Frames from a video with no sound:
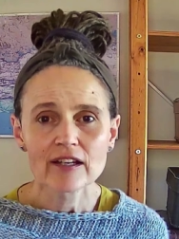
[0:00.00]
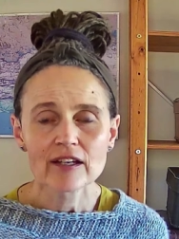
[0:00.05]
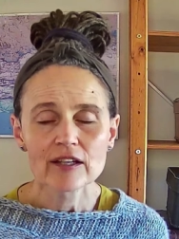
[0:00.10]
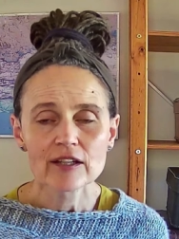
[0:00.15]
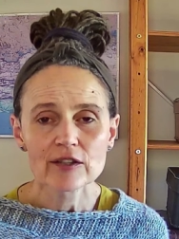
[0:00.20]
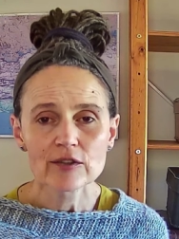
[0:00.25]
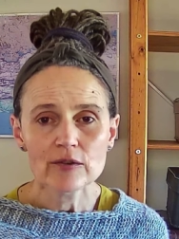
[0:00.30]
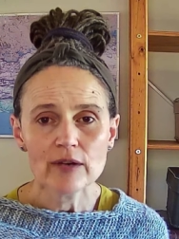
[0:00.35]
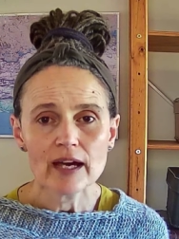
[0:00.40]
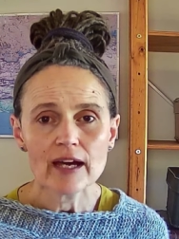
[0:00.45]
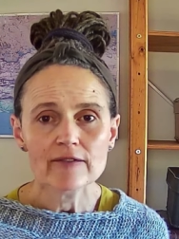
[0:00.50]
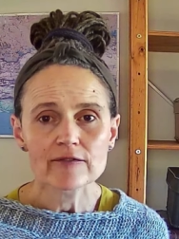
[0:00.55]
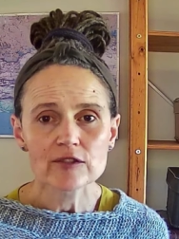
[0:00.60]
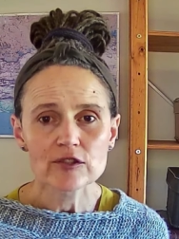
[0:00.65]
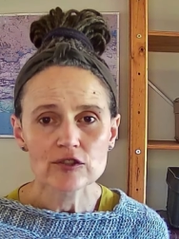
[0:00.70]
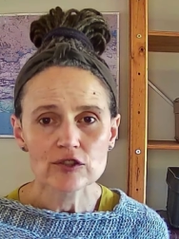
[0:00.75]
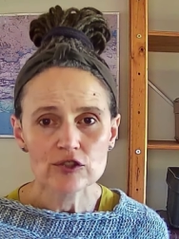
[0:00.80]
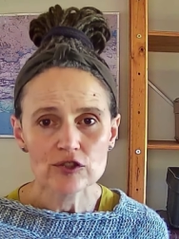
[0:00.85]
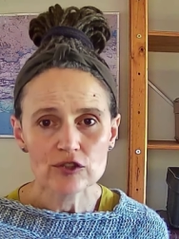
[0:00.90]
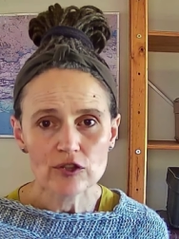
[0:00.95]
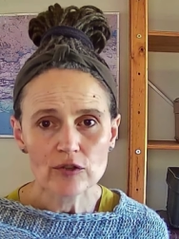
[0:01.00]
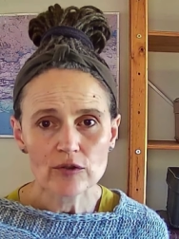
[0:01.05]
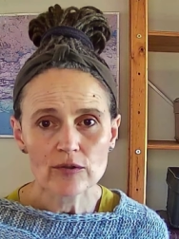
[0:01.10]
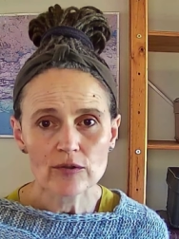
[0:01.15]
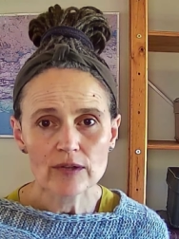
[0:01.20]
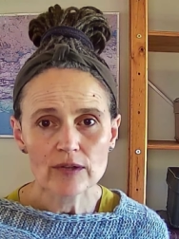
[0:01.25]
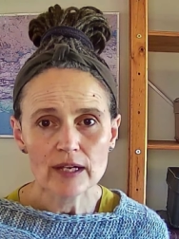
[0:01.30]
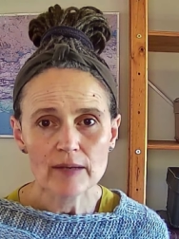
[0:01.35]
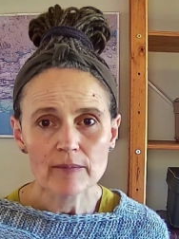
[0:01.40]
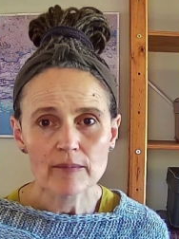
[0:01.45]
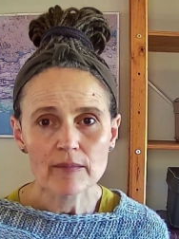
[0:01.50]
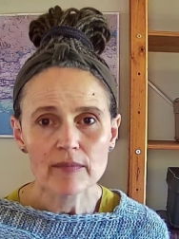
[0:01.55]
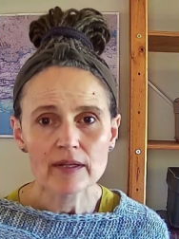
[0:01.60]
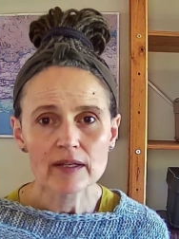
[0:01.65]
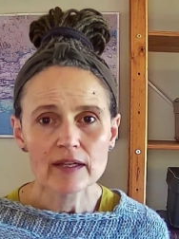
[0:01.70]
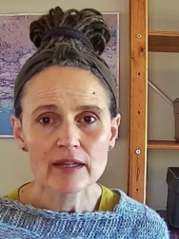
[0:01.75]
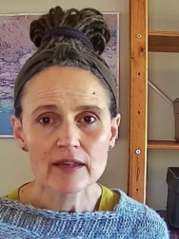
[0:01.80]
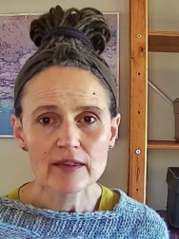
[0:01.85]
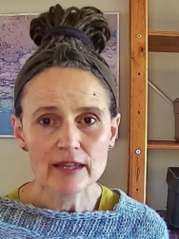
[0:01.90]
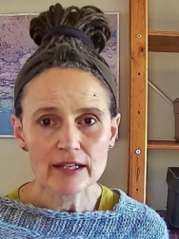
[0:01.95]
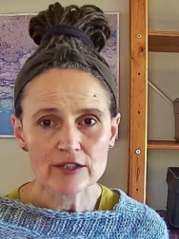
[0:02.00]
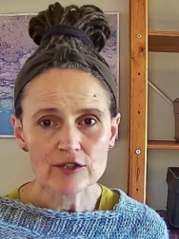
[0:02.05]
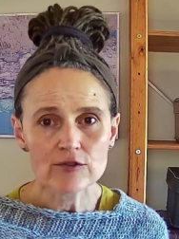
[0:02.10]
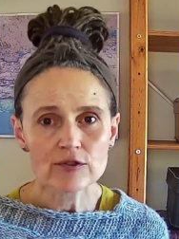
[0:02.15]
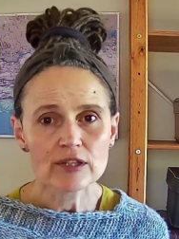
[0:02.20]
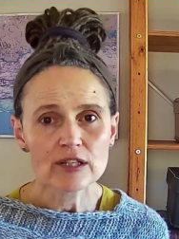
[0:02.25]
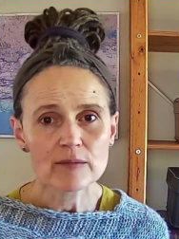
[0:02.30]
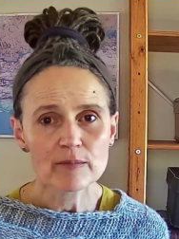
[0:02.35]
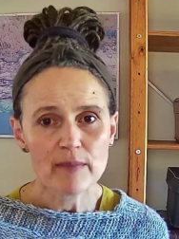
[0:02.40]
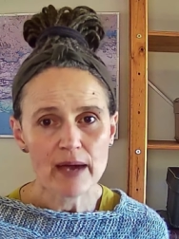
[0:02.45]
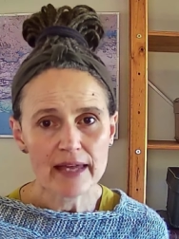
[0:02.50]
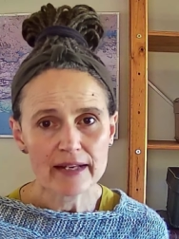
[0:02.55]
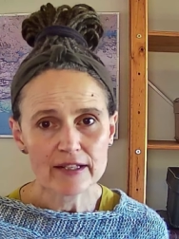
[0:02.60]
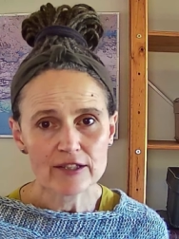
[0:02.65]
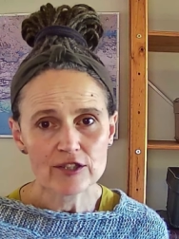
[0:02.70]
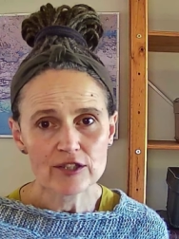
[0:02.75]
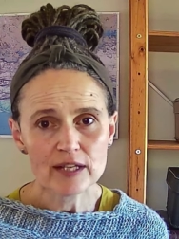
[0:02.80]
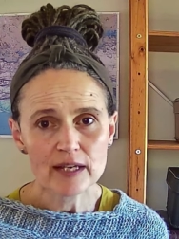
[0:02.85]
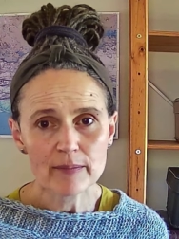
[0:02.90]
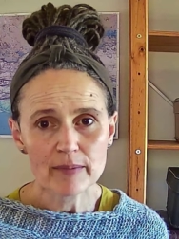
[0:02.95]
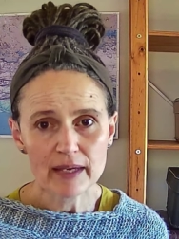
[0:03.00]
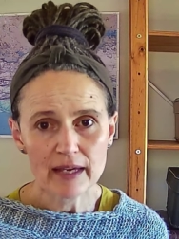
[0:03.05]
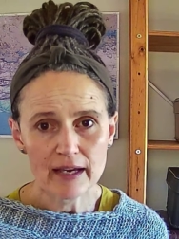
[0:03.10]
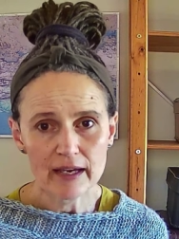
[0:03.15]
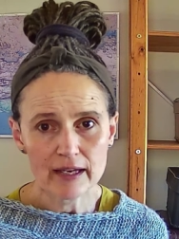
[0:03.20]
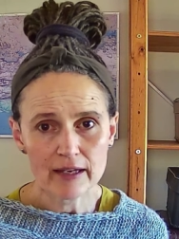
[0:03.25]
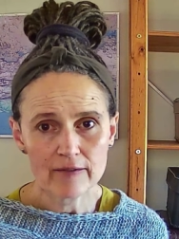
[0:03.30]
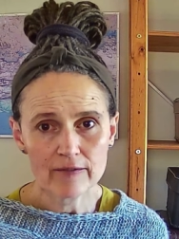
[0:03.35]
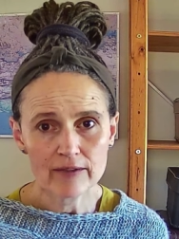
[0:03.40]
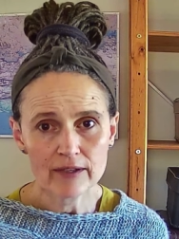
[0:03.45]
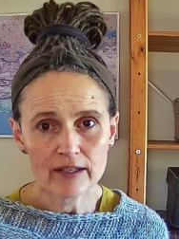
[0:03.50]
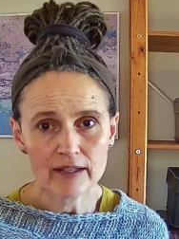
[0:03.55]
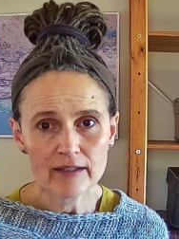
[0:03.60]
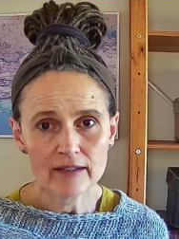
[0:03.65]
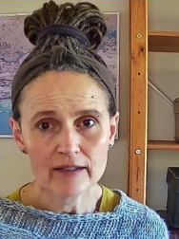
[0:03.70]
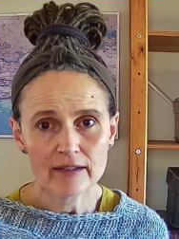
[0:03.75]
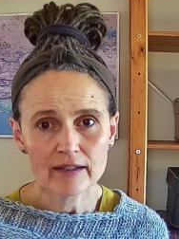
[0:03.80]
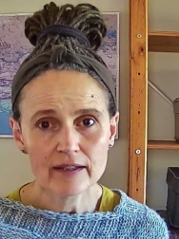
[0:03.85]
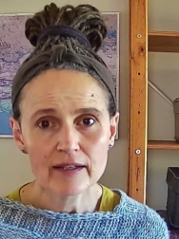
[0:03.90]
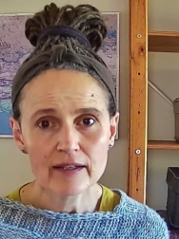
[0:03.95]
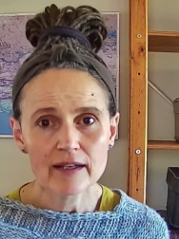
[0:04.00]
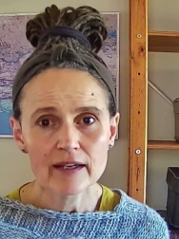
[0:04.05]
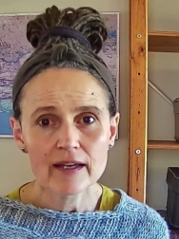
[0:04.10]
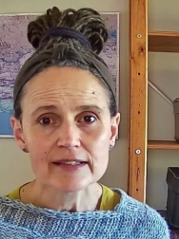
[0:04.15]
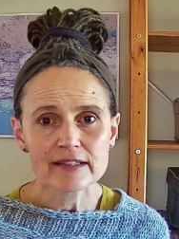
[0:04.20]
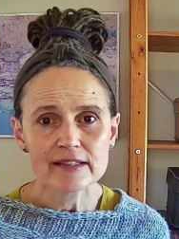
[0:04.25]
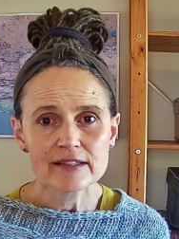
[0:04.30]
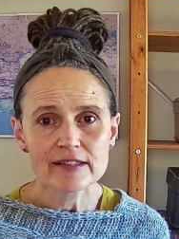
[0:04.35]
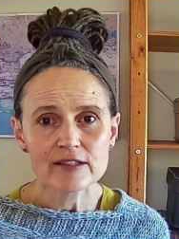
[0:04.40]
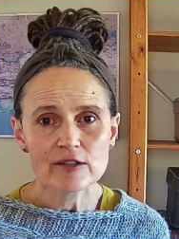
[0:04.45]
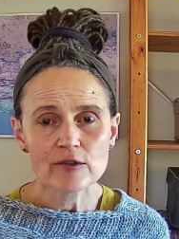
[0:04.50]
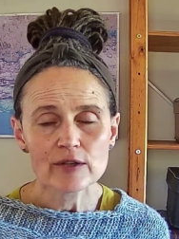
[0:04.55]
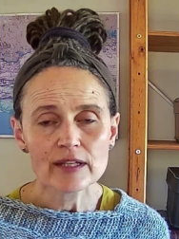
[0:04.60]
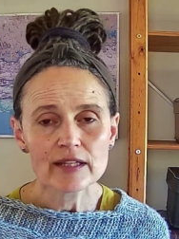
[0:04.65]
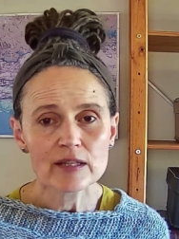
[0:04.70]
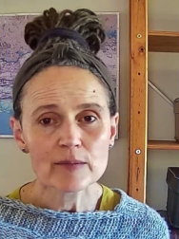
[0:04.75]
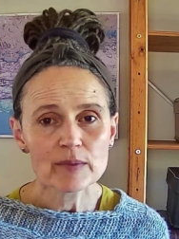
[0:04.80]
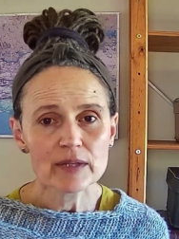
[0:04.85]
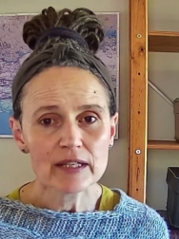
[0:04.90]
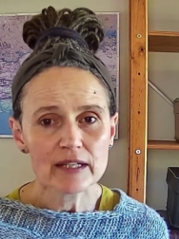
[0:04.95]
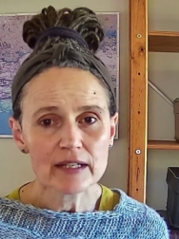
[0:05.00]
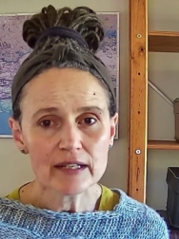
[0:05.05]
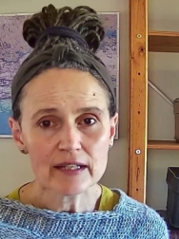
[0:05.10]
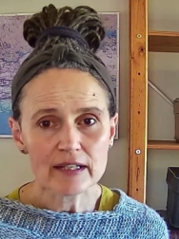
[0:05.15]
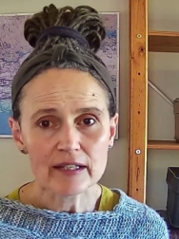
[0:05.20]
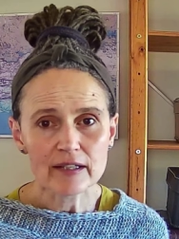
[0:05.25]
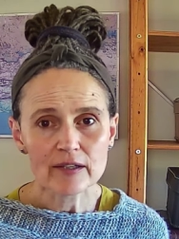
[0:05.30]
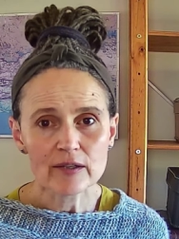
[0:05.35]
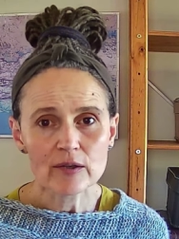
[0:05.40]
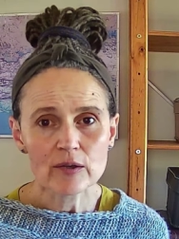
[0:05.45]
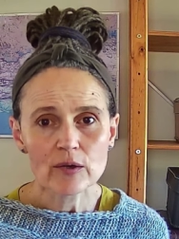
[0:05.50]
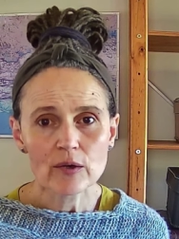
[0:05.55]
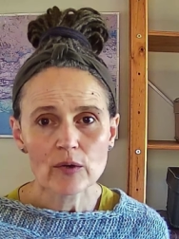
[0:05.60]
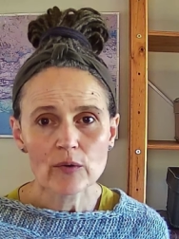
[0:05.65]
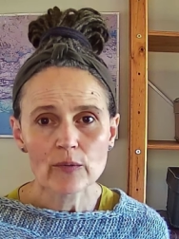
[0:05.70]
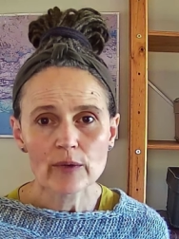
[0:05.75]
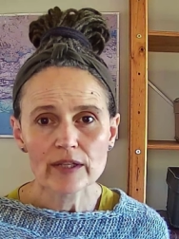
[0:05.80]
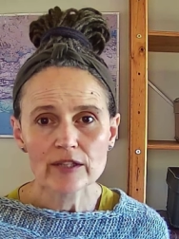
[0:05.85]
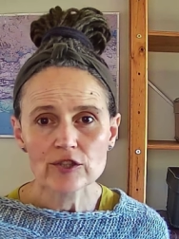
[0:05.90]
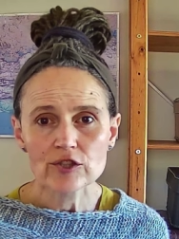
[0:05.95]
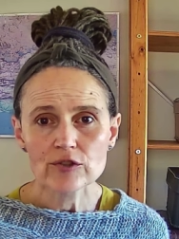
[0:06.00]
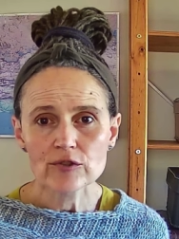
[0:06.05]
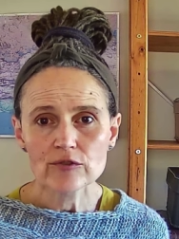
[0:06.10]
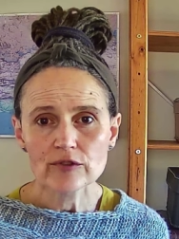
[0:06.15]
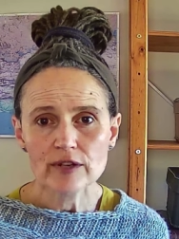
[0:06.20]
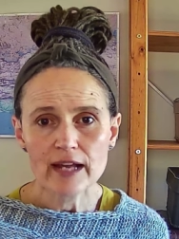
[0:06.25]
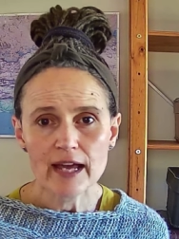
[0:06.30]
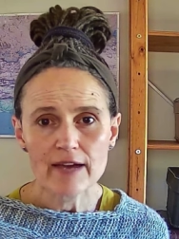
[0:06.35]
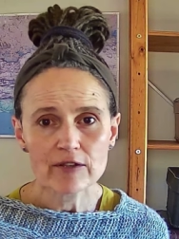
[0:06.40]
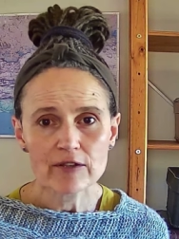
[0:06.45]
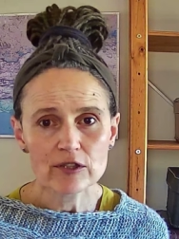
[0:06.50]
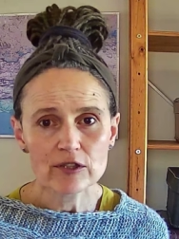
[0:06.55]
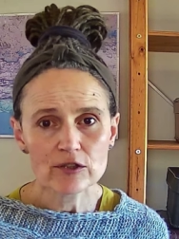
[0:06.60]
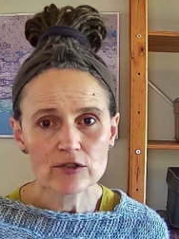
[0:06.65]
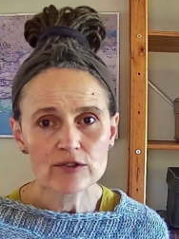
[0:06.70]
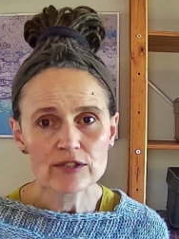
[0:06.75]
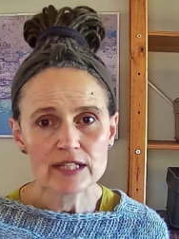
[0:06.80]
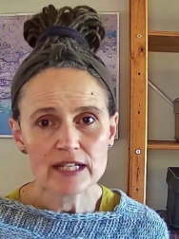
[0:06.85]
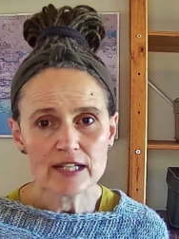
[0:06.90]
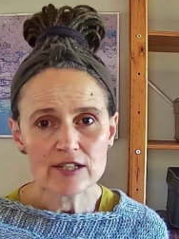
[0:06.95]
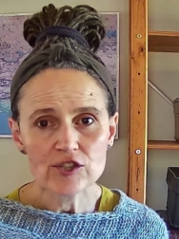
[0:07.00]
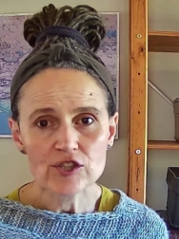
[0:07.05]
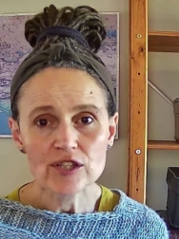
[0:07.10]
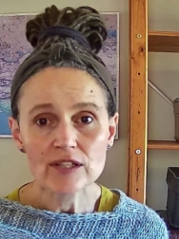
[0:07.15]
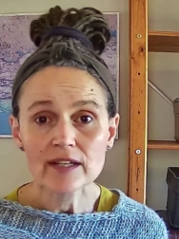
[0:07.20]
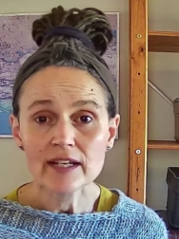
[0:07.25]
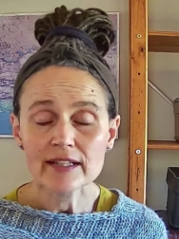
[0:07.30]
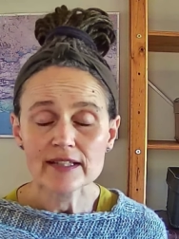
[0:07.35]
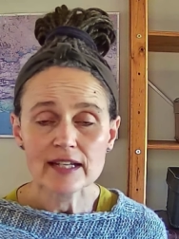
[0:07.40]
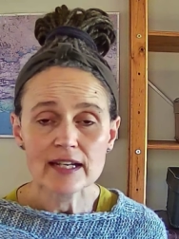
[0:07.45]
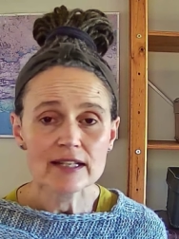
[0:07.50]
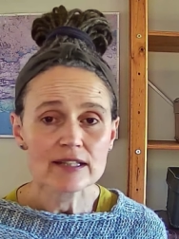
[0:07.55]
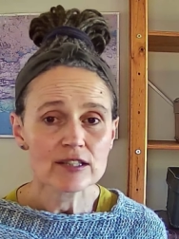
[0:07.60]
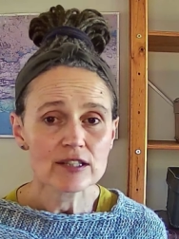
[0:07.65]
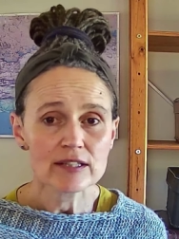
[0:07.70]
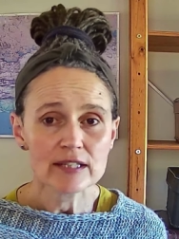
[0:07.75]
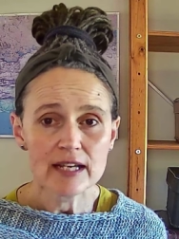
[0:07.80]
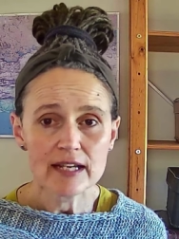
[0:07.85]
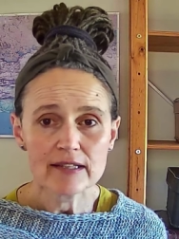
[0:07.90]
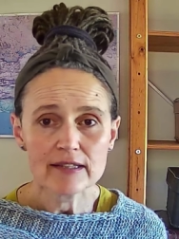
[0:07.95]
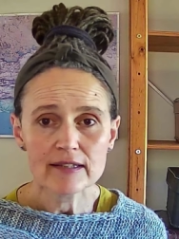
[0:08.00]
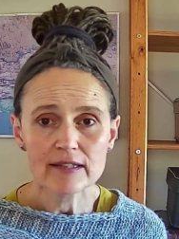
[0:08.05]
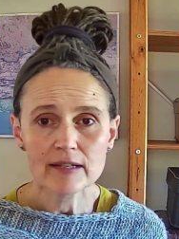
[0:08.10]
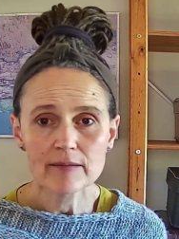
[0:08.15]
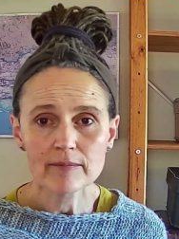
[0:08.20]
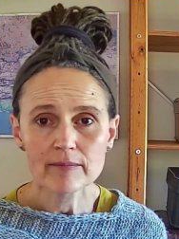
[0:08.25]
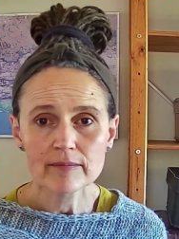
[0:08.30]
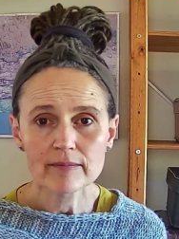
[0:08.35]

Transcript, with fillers: You have to show them that you can manage their behavior. So in the beginning, when children have a new teacher, they tend to test them.